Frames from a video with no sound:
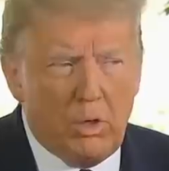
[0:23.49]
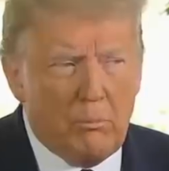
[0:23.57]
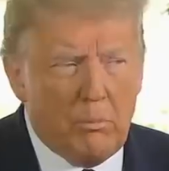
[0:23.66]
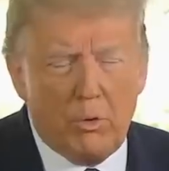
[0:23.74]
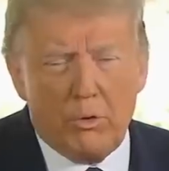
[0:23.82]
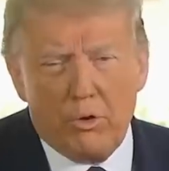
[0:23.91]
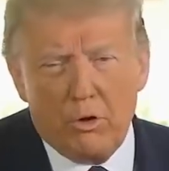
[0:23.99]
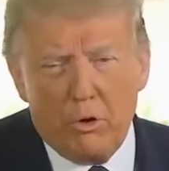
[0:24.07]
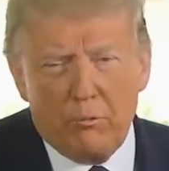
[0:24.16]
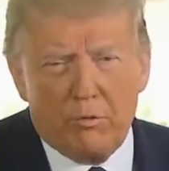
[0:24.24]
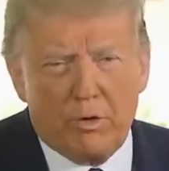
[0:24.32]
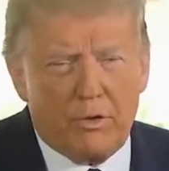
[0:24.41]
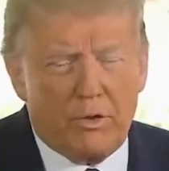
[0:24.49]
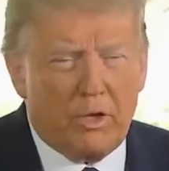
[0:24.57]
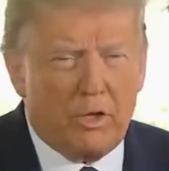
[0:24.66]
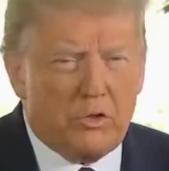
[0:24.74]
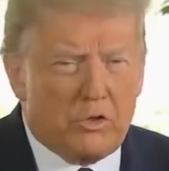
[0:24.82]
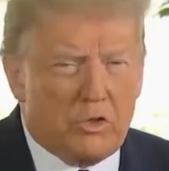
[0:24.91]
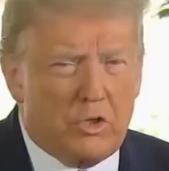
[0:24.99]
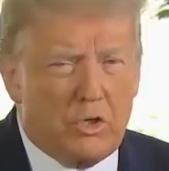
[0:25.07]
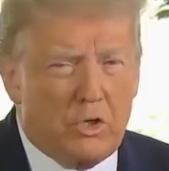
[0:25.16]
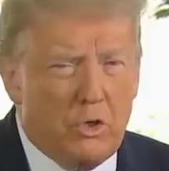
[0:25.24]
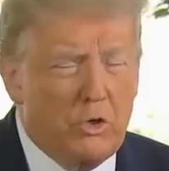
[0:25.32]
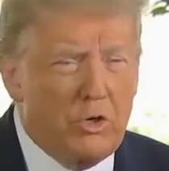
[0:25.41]
Well, I'm more than hopeful. I think it's
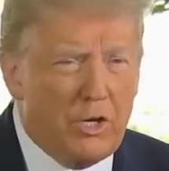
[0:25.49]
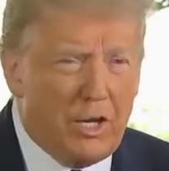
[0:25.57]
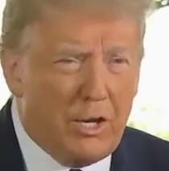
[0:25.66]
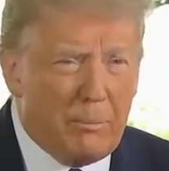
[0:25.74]
uh, going to